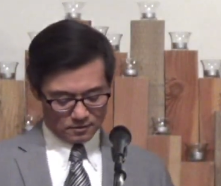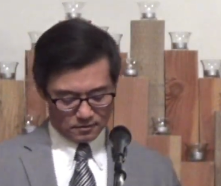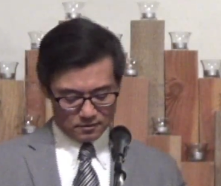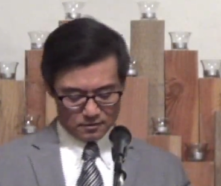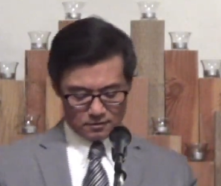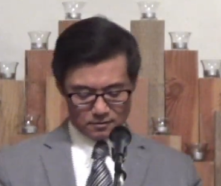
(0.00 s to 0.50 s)

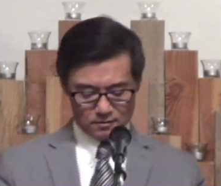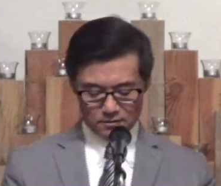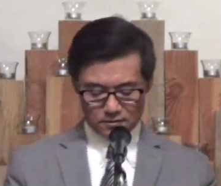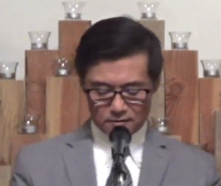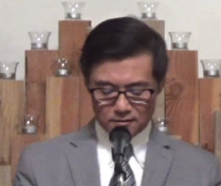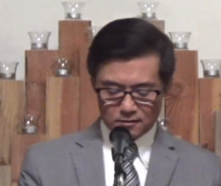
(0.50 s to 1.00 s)

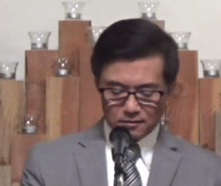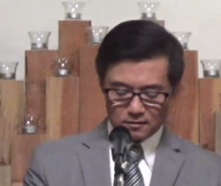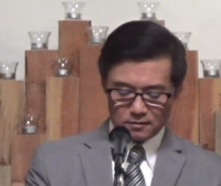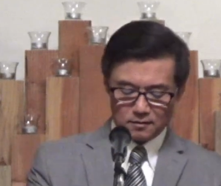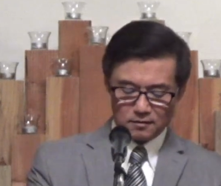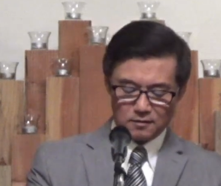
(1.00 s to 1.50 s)

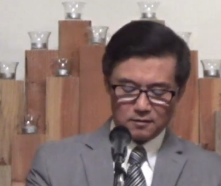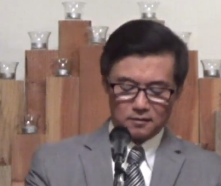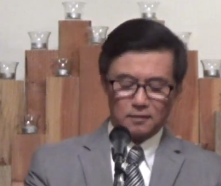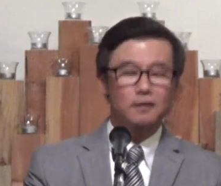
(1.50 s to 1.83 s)
Nobody speaks.